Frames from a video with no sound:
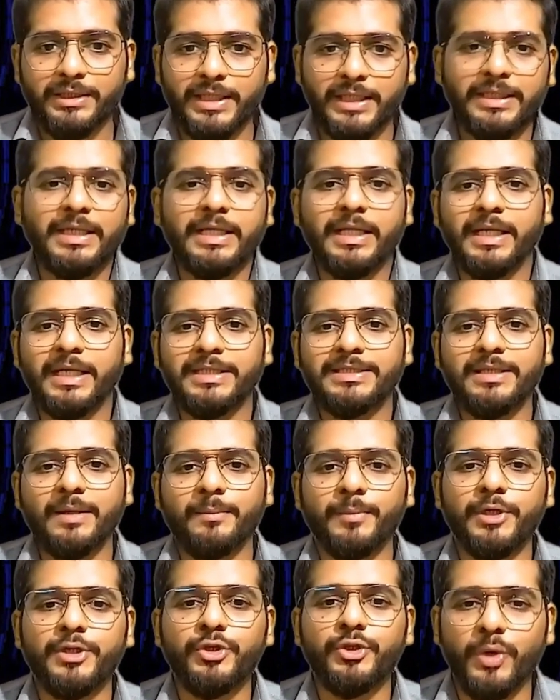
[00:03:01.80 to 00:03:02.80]
taking an
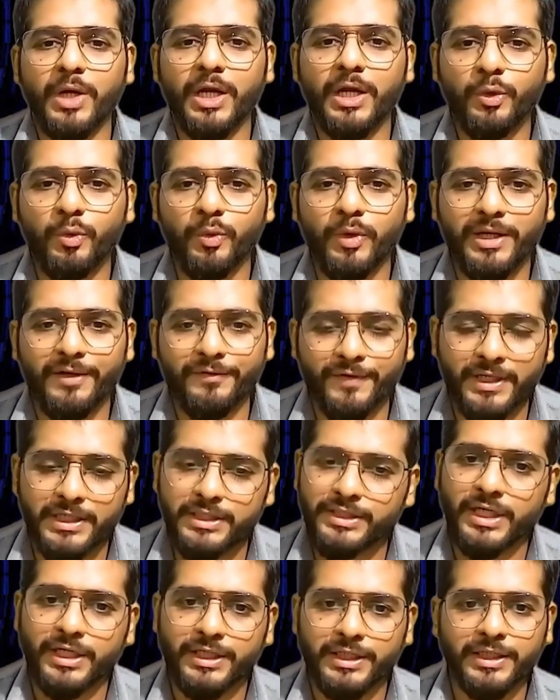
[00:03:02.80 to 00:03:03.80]
example, you are a
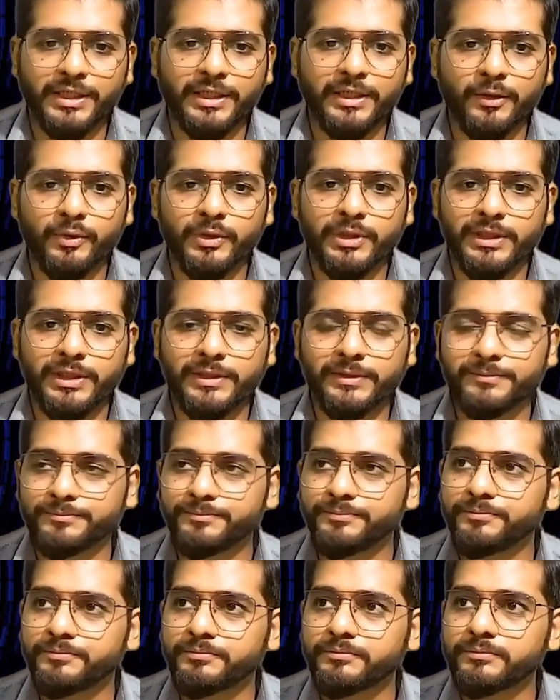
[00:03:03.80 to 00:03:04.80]
qualified chartered accountant
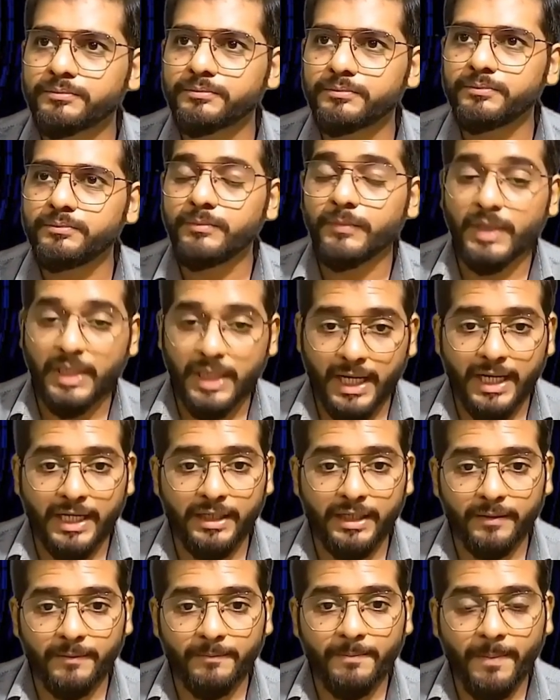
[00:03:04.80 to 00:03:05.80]

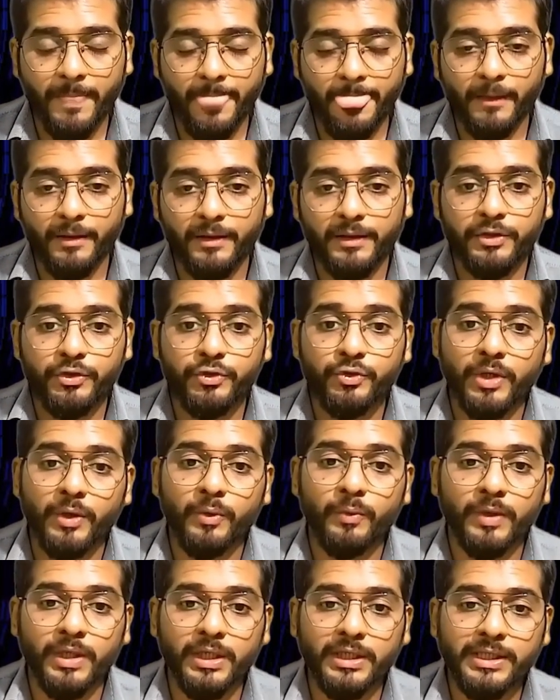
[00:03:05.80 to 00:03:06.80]
and you
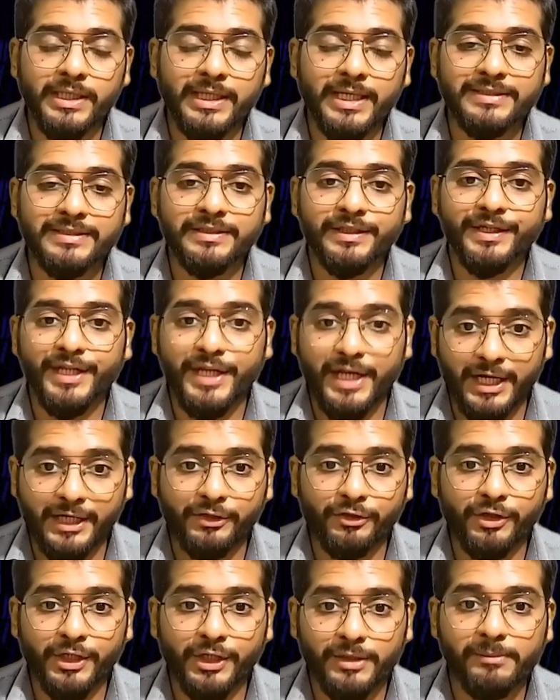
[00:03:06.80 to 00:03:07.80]
are working as a
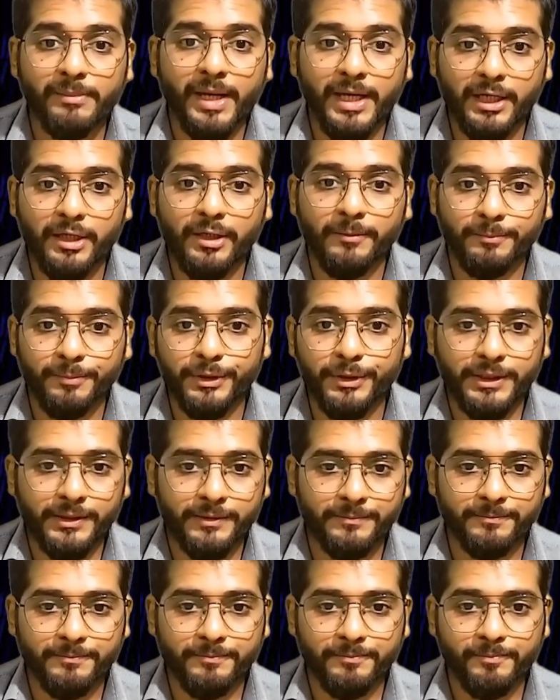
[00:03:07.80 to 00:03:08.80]
director in my company.
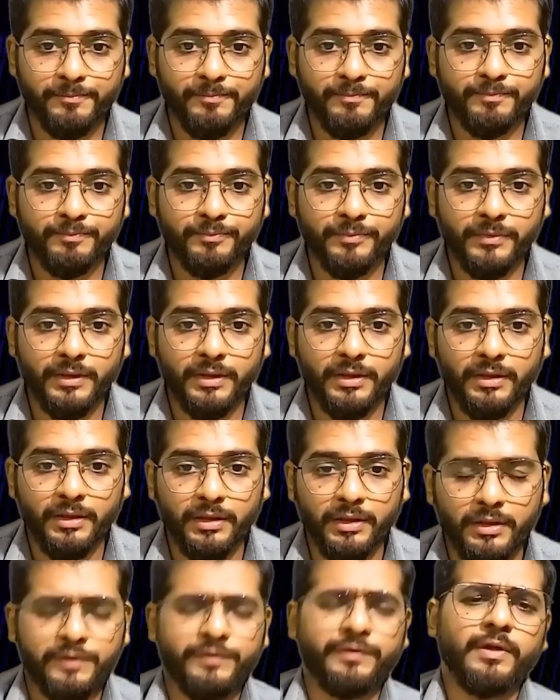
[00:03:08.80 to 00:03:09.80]

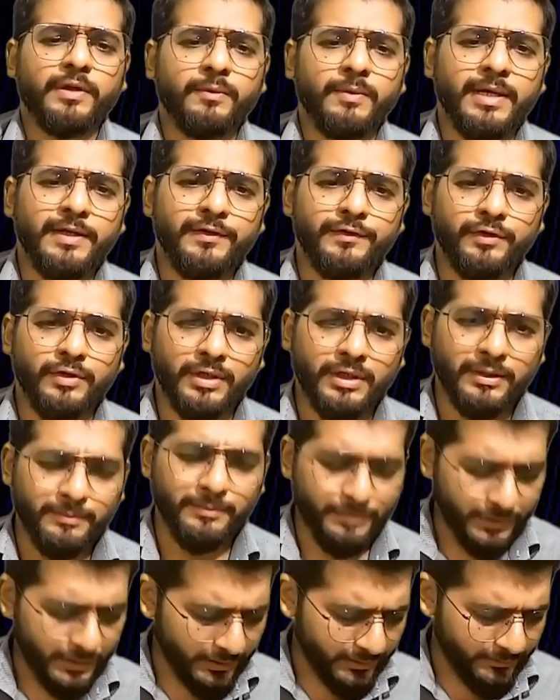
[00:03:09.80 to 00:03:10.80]
Sir, where is your
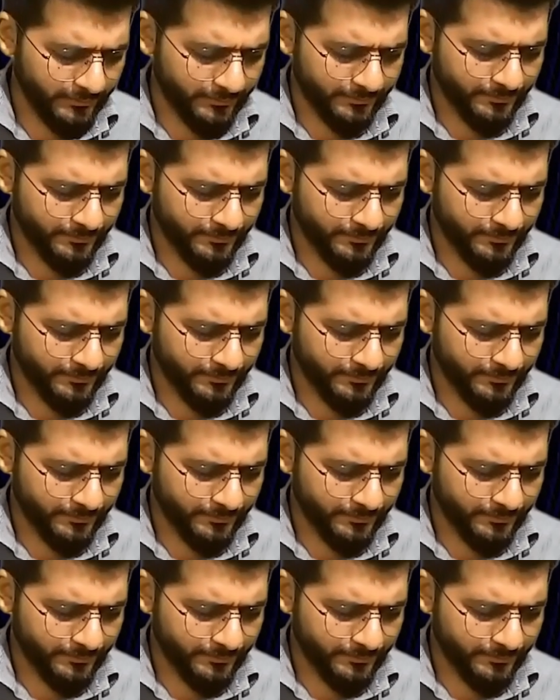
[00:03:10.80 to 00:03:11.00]
company?